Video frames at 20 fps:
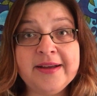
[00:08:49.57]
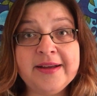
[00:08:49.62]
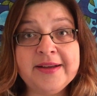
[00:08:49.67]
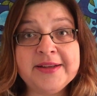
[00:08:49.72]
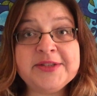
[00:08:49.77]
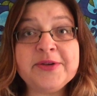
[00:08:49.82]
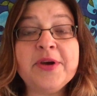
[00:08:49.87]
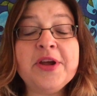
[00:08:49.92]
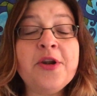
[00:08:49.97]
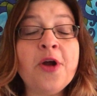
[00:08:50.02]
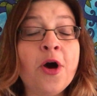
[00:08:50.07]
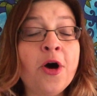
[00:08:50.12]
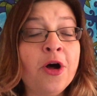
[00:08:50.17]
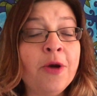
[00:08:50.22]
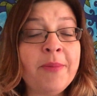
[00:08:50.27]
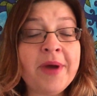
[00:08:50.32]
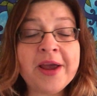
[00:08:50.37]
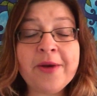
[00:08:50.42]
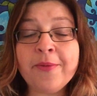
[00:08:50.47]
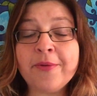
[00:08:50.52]
So in all
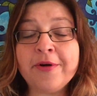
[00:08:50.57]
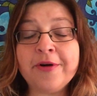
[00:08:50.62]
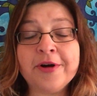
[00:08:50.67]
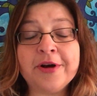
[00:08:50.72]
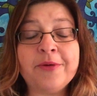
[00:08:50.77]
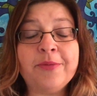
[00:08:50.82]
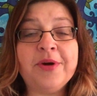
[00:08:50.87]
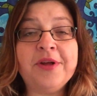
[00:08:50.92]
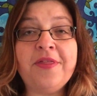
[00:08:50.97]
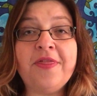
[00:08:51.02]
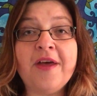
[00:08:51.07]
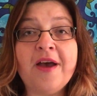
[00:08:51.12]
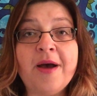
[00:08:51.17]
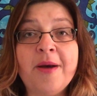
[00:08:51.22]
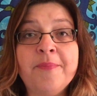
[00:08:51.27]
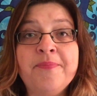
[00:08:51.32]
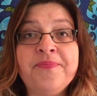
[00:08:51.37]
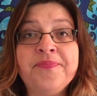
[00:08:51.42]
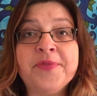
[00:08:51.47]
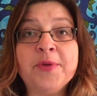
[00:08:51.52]
my work with
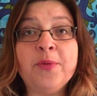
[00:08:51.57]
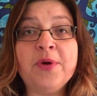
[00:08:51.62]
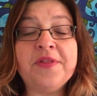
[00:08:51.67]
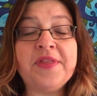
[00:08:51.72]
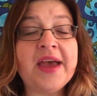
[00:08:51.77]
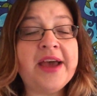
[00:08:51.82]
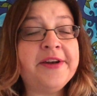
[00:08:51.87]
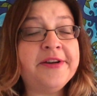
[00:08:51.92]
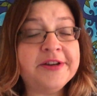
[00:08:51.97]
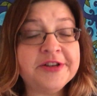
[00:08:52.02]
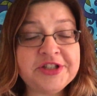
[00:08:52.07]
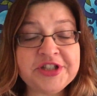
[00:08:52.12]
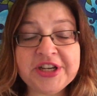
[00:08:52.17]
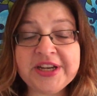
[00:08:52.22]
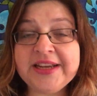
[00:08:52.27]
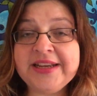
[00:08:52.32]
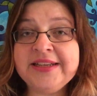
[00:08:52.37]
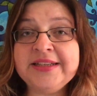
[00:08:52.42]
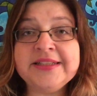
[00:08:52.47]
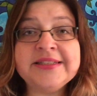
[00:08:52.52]

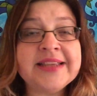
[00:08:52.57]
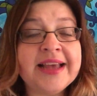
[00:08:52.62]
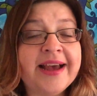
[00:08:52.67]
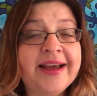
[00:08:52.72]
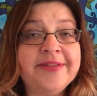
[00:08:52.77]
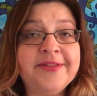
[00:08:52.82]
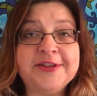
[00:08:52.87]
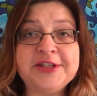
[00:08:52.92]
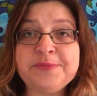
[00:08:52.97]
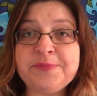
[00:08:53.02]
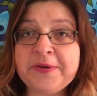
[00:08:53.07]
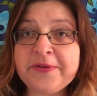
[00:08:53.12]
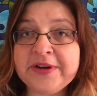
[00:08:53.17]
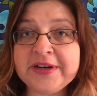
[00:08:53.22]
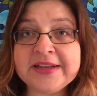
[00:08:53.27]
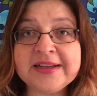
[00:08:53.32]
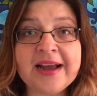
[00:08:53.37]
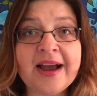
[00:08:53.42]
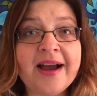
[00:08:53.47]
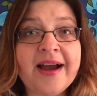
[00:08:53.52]
energies and the
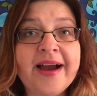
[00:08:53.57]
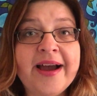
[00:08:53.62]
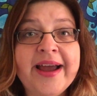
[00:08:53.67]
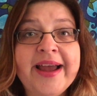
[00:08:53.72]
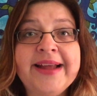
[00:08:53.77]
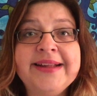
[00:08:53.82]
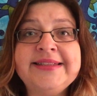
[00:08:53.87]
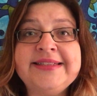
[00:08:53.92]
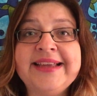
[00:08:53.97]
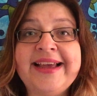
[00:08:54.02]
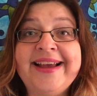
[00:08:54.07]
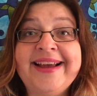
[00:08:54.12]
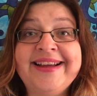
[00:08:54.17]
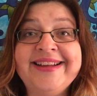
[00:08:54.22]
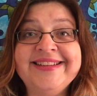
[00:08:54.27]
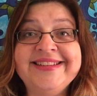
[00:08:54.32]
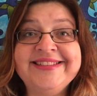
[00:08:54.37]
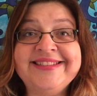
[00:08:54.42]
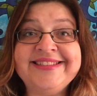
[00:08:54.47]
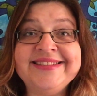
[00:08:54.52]
spirit guides
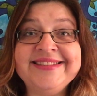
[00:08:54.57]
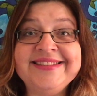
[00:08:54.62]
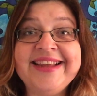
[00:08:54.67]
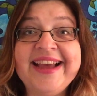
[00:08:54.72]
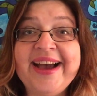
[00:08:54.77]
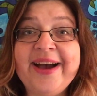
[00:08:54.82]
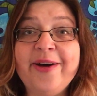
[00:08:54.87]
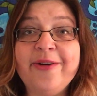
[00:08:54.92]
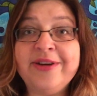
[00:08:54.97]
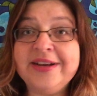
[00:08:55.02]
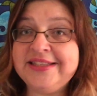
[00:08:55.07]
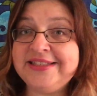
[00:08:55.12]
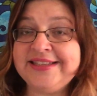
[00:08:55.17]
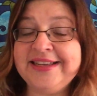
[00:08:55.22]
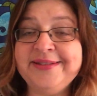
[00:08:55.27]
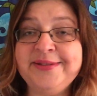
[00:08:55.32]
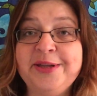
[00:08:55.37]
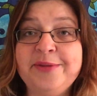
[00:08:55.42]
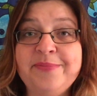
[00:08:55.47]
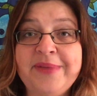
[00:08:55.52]
and now
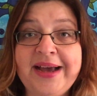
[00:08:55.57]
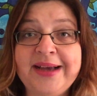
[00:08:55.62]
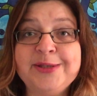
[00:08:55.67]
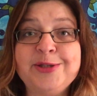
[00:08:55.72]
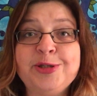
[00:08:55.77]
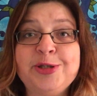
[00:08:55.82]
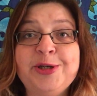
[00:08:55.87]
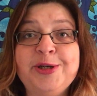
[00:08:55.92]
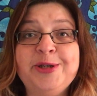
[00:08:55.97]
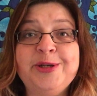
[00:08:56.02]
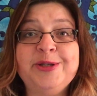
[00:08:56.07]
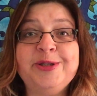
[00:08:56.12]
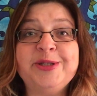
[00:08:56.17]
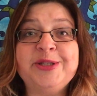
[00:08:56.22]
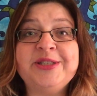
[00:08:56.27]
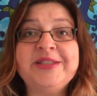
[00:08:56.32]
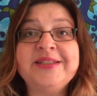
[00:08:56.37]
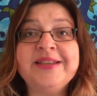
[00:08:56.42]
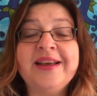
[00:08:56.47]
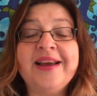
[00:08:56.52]
ascended
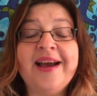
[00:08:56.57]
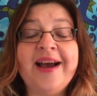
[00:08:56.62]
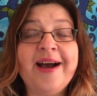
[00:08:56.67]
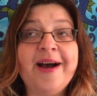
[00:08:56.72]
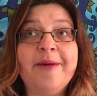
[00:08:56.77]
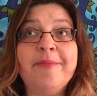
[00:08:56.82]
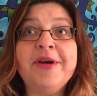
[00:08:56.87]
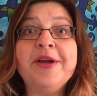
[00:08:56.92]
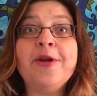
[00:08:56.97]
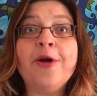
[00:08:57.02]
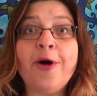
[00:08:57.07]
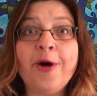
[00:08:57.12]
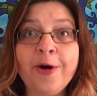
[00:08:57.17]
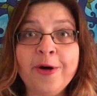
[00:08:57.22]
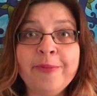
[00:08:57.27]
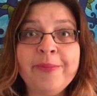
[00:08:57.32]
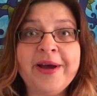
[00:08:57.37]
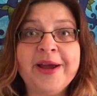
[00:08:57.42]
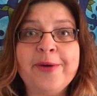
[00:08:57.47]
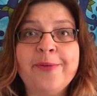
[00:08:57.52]
masters, in
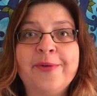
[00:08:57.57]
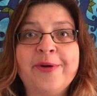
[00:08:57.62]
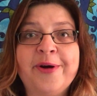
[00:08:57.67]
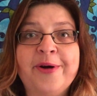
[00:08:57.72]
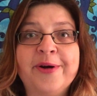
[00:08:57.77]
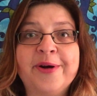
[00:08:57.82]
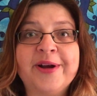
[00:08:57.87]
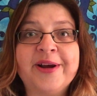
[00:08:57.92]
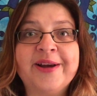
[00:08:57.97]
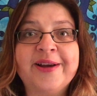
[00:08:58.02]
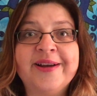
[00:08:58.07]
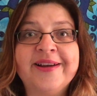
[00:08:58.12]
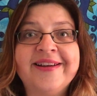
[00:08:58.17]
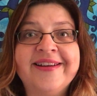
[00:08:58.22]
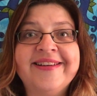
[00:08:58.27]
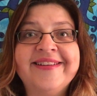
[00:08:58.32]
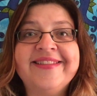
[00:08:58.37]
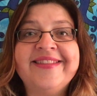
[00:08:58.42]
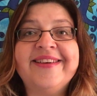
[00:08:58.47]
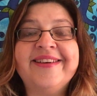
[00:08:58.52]
all my work,
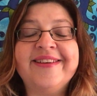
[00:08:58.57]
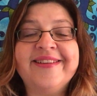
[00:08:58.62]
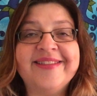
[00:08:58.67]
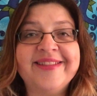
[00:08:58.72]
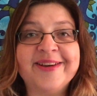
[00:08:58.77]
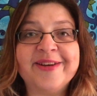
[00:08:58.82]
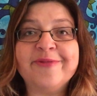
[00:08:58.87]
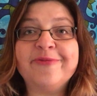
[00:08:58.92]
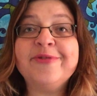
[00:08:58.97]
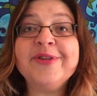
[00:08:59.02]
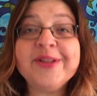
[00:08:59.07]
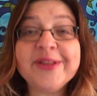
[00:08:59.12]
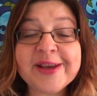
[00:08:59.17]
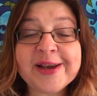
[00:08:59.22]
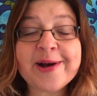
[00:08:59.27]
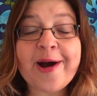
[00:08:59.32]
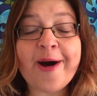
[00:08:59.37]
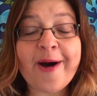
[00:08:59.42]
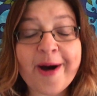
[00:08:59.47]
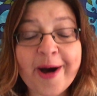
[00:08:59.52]
the really
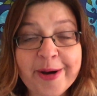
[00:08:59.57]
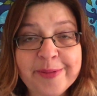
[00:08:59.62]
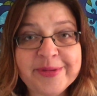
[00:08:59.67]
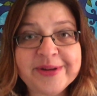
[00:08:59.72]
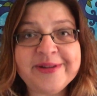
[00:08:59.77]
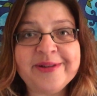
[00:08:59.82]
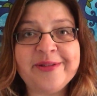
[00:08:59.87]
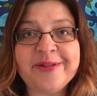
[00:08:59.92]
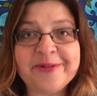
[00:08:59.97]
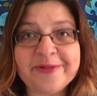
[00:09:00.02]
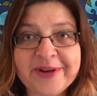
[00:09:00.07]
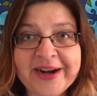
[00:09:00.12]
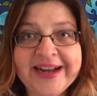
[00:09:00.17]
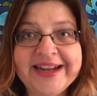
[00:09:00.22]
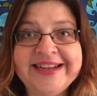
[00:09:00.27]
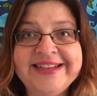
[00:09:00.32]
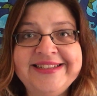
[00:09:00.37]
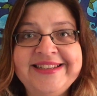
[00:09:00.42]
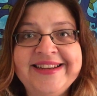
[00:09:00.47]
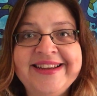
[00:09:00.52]
common
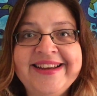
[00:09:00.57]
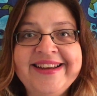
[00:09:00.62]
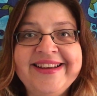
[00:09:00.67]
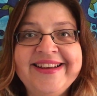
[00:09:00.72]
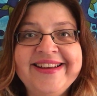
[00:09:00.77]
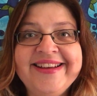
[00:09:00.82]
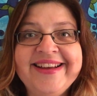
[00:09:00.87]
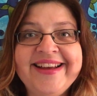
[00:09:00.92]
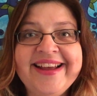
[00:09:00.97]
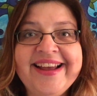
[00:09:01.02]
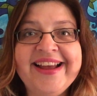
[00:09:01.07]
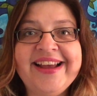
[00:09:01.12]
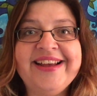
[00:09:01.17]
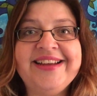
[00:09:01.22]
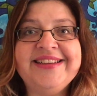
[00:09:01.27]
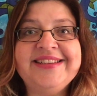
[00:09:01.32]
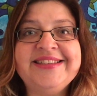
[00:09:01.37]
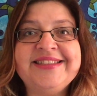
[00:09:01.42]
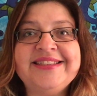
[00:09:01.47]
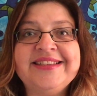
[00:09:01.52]
thread
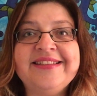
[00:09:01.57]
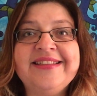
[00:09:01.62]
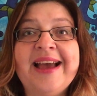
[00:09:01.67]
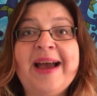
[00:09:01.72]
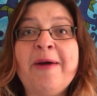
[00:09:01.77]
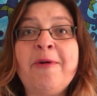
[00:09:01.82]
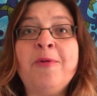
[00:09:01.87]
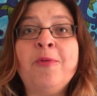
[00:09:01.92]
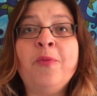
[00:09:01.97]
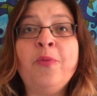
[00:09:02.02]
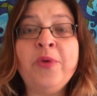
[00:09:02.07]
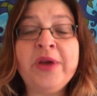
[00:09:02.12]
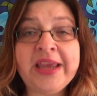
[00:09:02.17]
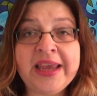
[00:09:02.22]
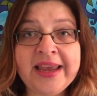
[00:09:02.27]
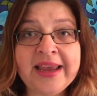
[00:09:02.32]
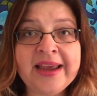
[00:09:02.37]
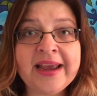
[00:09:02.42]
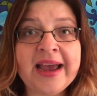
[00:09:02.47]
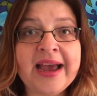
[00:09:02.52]
is that
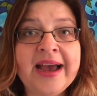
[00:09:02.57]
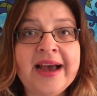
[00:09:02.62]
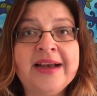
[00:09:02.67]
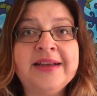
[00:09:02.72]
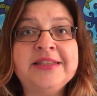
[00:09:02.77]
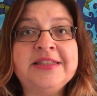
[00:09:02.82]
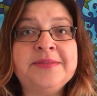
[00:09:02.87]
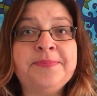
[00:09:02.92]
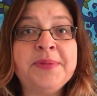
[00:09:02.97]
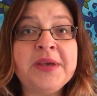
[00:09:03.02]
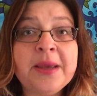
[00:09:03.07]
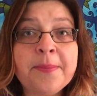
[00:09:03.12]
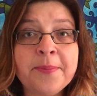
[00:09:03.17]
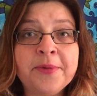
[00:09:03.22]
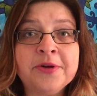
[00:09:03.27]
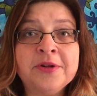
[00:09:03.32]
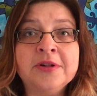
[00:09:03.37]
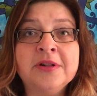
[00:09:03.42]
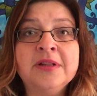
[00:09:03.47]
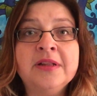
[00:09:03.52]
we as
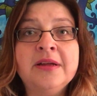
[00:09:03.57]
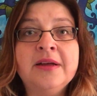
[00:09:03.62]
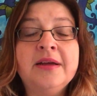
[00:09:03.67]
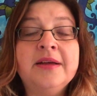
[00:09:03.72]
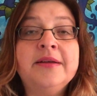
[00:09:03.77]
people,